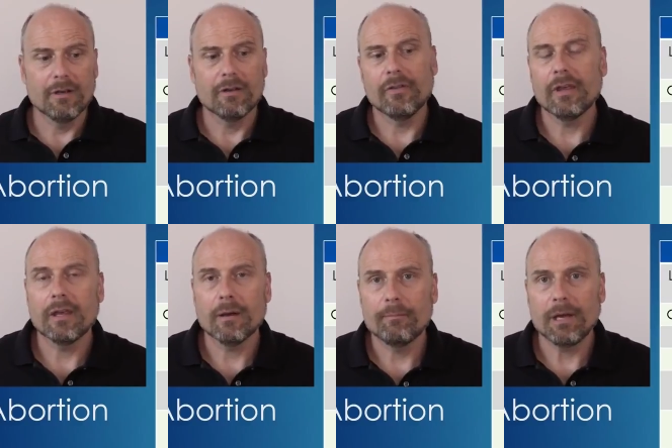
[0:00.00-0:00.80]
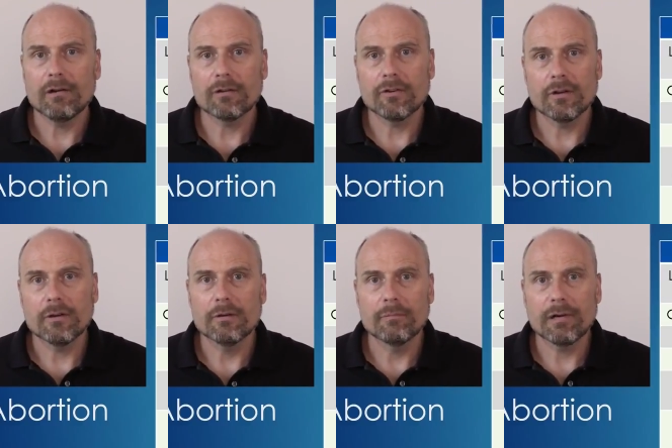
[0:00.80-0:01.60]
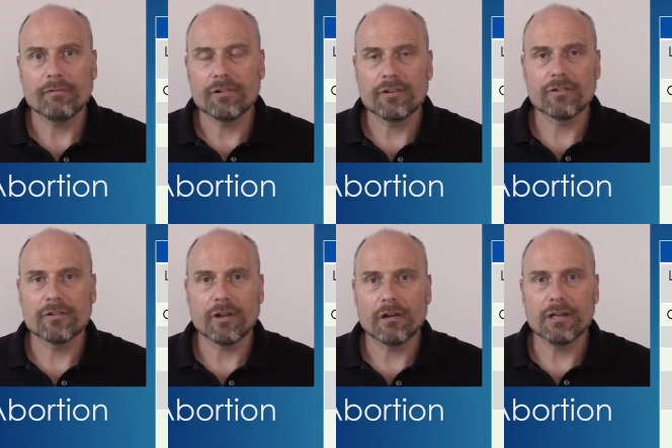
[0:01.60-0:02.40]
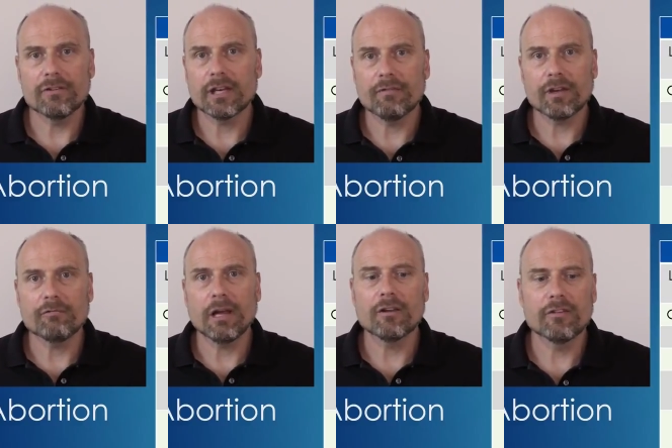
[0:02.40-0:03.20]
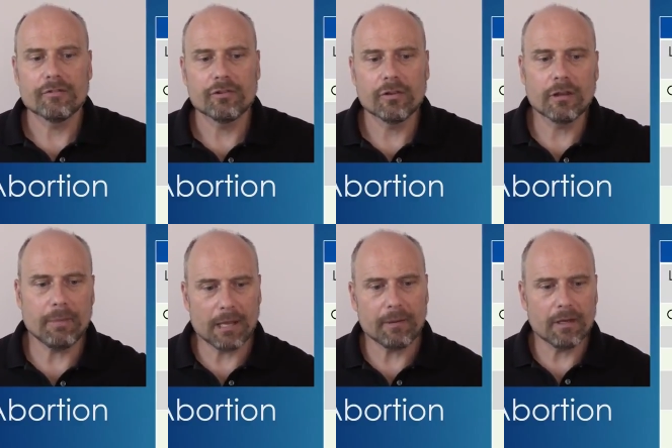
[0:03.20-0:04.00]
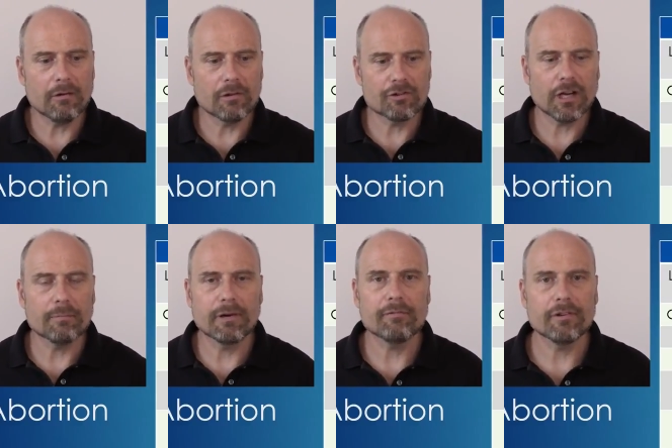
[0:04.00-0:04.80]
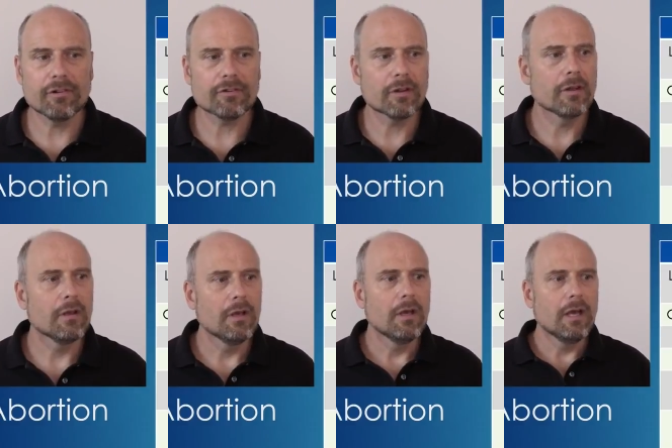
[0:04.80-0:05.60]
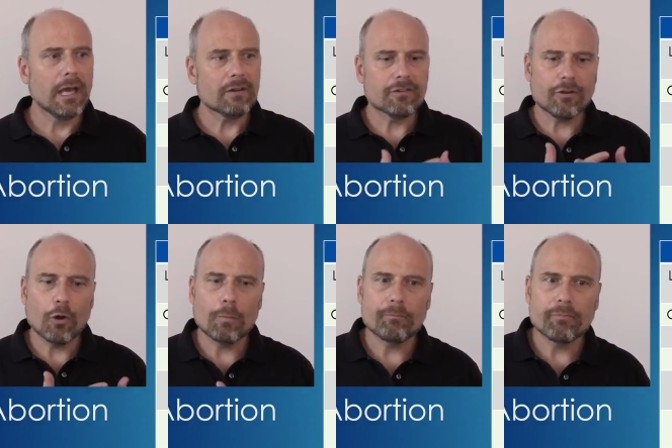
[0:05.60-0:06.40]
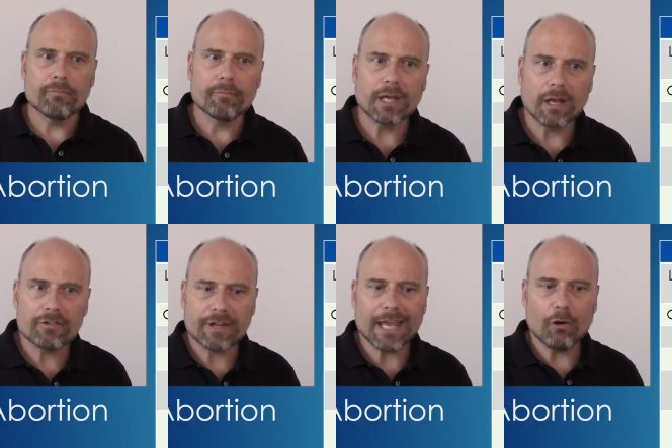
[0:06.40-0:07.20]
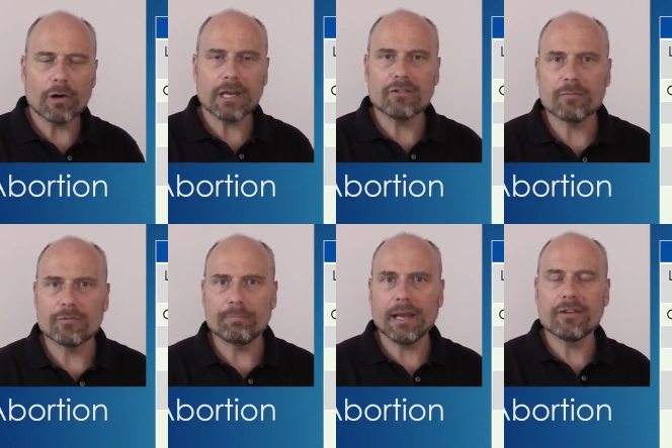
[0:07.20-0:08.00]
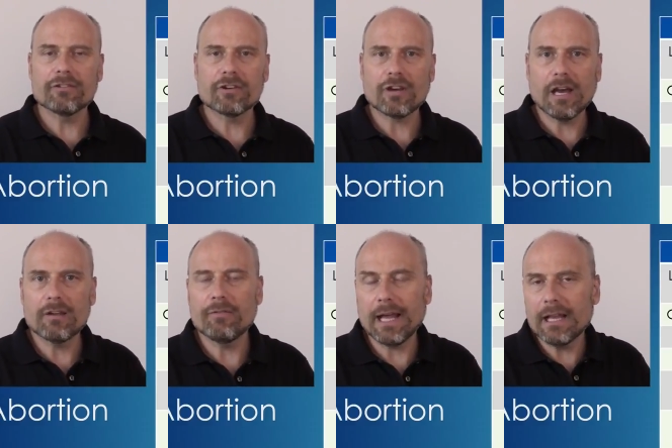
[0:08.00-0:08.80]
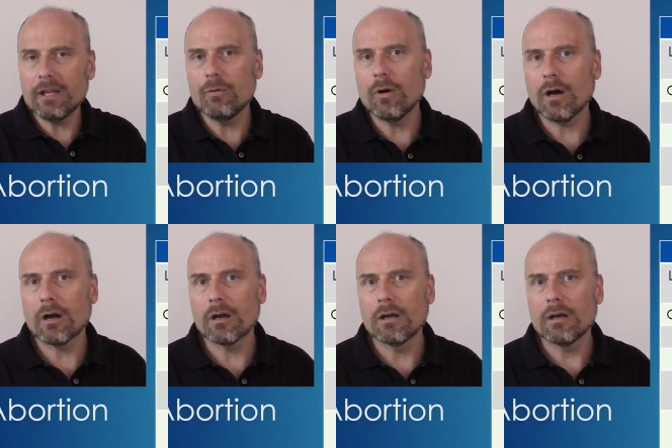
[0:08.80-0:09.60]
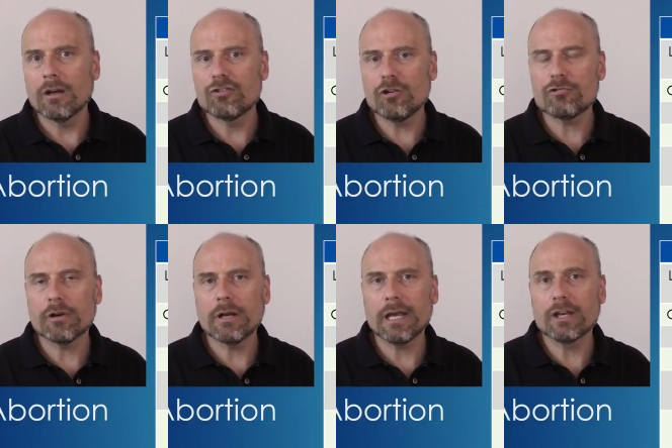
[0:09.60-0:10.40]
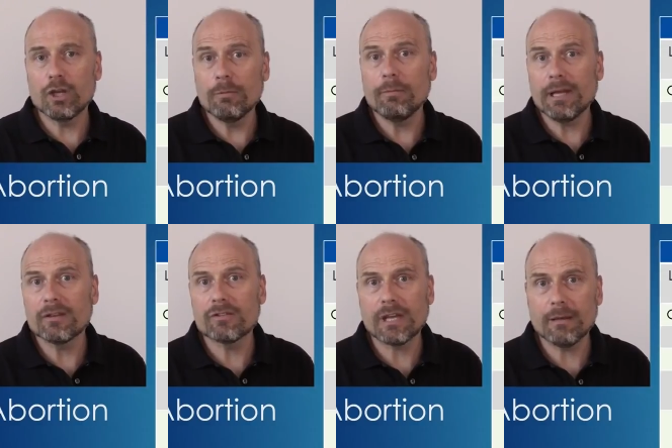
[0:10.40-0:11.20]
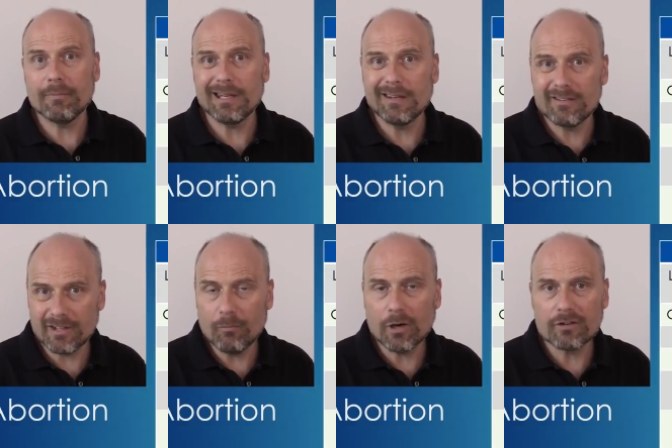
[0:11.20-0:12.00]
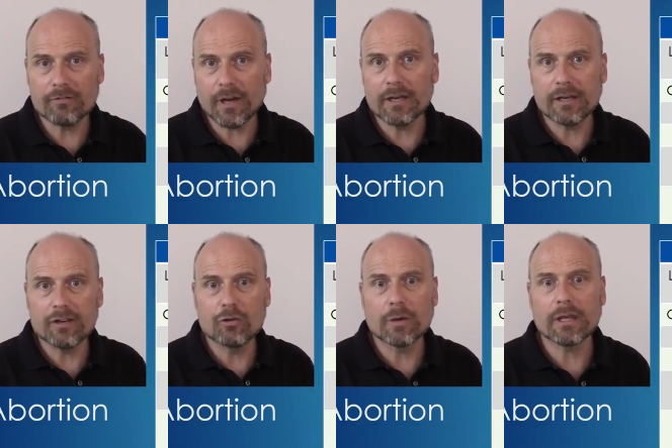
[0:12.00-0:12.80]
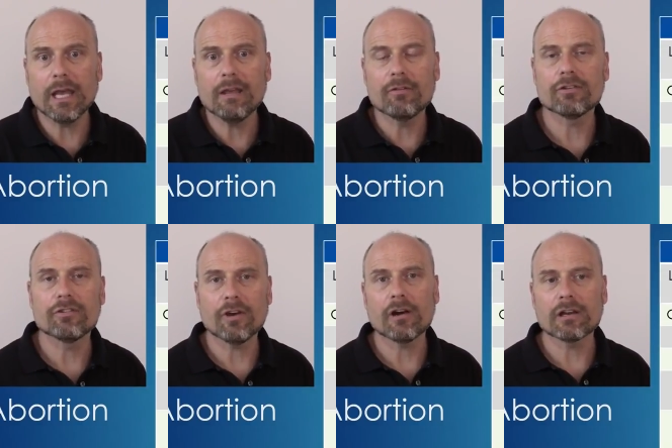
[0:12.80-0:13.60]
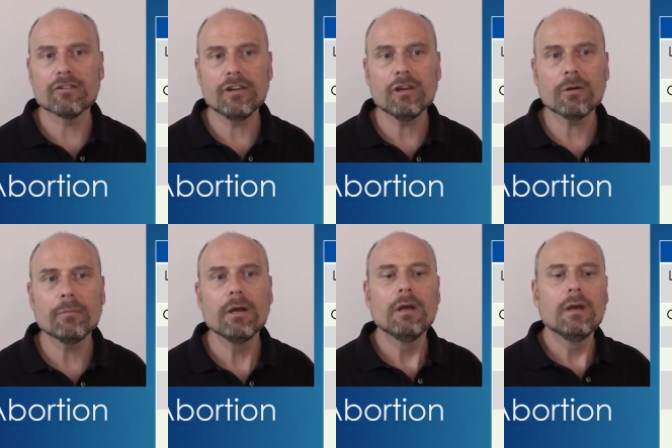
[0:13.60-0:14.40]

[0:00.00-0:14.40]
the parent preferences are insignificant relative to the baby or child preferences. And so because K organisms place such high value on children, and human beings can be somewhat divided into a K versus R continuum,